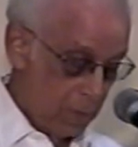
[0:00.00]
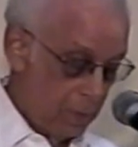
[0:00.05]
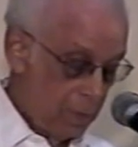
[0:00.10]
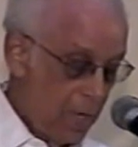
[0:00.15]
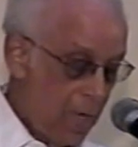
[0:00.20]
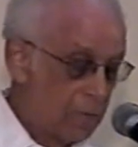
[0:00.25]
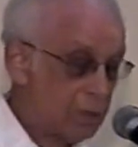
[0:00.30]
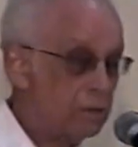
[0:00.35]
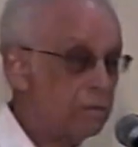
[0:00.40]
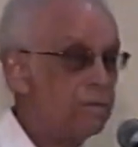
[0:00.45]

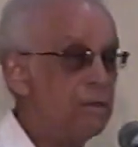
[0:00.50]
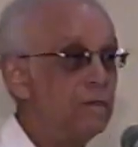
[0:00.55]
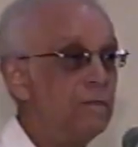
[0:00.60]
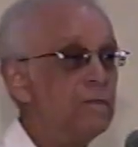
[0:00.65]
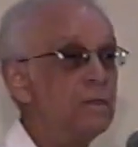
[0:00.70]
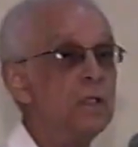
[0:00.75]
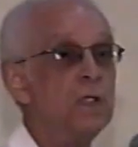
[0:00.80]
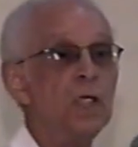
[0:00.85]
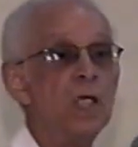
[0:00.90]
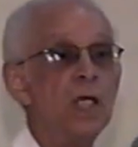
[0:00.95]
Not
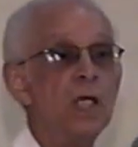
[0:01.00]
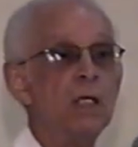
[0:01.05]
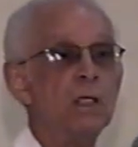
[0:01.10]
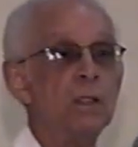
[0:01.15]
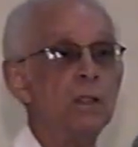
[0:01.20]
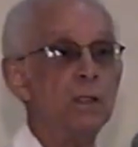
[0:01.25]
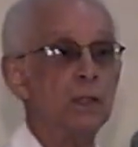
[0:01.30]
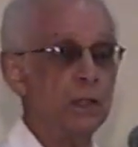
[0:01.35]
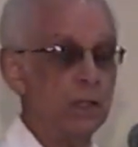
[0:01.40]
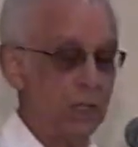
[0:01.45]
50
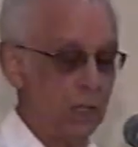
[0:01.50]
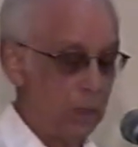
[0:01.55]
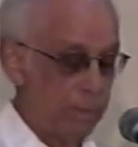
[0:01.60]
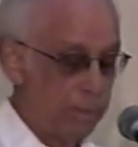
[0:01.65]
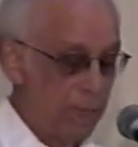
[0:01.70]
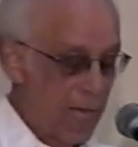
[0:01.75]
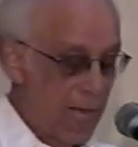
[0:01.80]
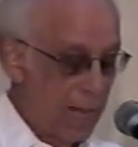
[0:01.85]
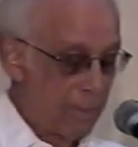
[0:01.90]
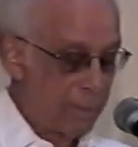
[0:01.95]
years,
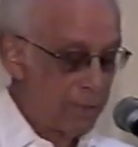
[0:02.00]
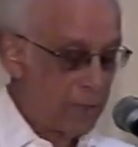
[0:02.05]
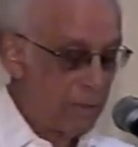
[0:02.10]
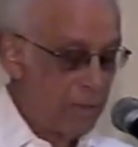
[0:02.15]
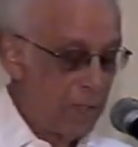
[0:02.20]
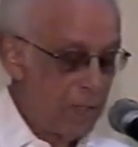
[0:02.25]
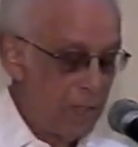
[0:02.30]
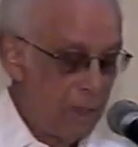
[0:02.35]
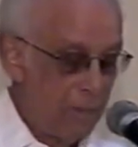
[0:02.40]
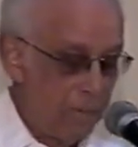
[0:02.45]
perhaps,
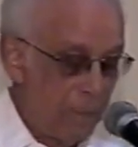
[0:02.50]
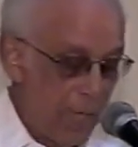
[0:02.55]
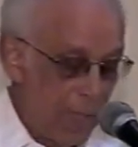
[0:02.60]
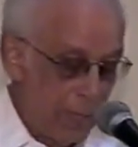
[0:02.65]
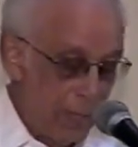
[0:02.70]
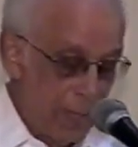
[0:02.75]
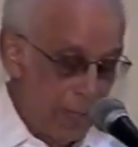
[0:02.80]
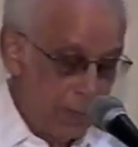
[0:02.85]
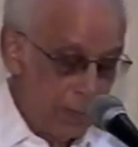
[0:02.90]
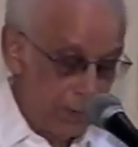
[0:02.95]
of
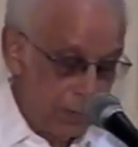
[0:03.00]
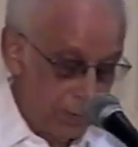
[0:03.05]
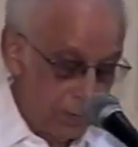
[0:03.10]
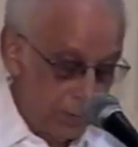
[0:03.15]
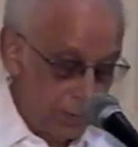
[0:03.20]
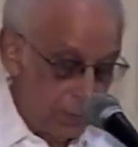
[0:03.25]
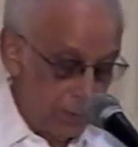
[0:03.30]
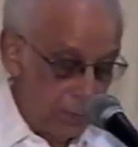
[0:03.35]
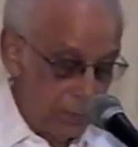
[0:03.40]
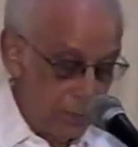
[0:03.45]
independence,
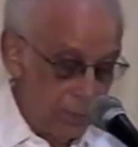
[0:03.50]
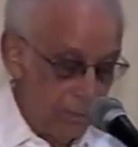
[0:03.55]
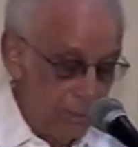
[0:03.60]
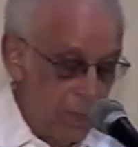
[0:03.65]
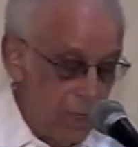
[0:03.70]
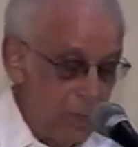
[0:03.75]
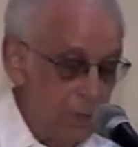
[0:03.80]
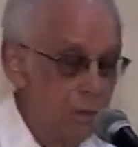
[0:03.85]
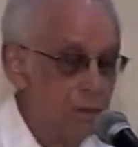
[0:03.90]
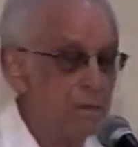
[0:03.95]

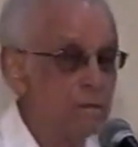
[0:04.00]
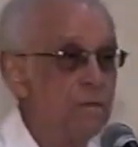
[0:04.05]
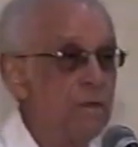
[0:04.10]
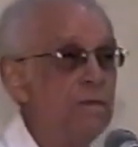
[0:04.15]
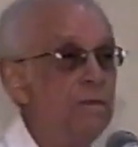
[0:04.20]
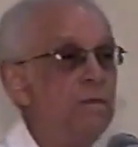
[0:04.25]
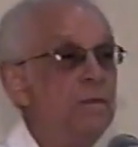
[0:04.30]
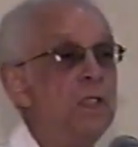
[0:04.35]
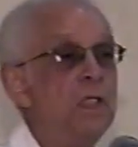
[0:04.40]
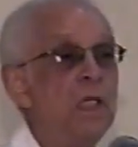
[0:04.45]
but
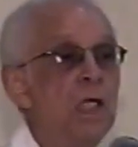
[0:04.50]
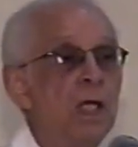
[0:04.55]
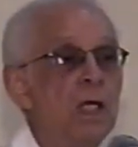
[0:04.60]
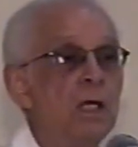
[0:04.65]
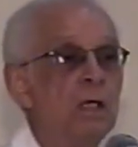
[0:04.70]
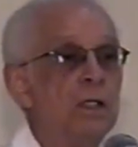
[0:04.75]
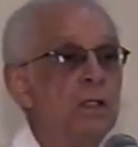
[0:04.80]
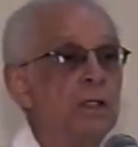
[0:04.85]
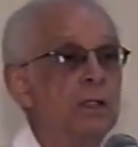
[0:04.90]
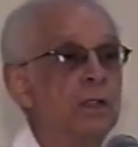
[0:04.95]
50
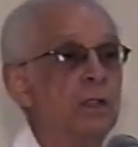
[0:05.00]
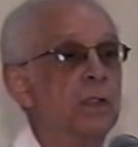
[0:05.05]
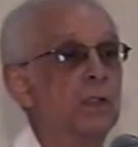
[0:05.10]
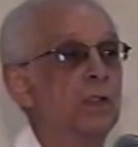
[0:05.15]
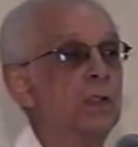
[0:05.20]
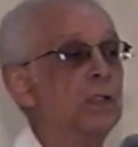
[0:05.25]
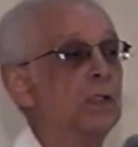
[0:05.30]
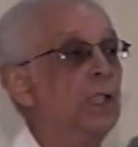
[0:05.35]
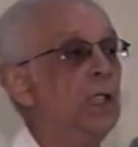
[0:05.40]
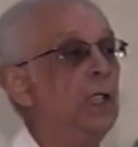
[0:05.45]

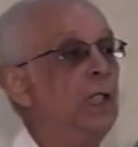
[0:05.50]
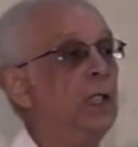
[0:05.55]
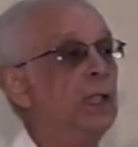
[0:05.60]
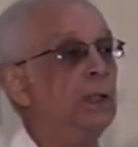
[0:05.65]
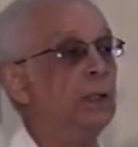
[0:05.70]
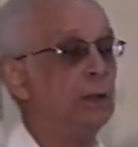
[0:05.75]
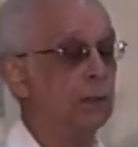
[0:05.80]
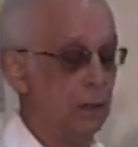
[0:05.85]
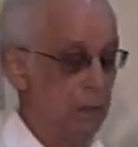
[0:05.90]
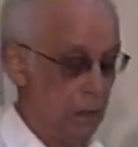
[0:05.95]
years
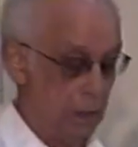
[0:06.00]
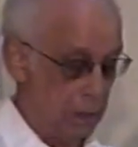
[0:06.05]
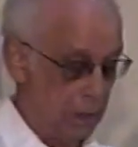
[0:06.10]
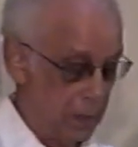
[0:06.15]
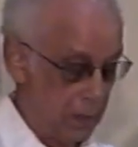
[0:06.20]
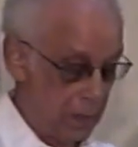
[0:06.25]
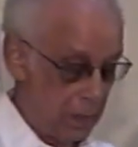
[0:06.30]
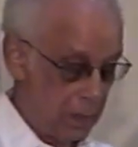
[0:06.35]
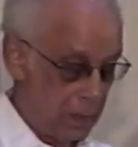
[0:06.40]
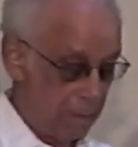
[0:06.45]
in
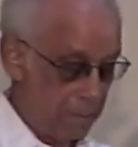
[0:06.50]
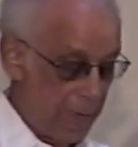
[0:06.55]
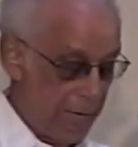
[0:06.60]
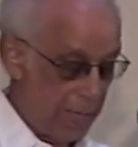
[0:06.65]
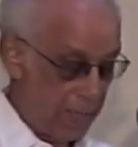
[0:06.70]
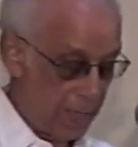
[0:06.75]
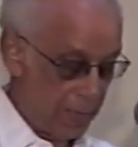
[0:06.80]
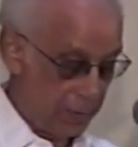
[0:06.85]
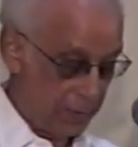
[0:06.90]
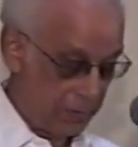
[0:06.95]

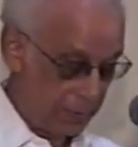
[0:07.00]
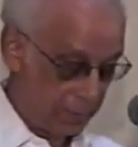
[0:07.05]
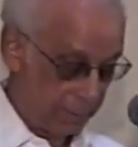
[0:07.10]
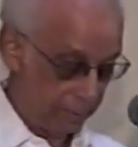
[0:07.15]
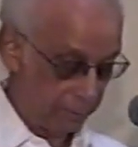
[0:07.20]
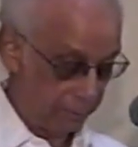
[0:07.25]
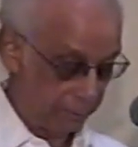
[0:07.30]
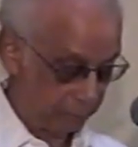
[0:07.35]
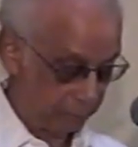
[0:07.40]
dependence.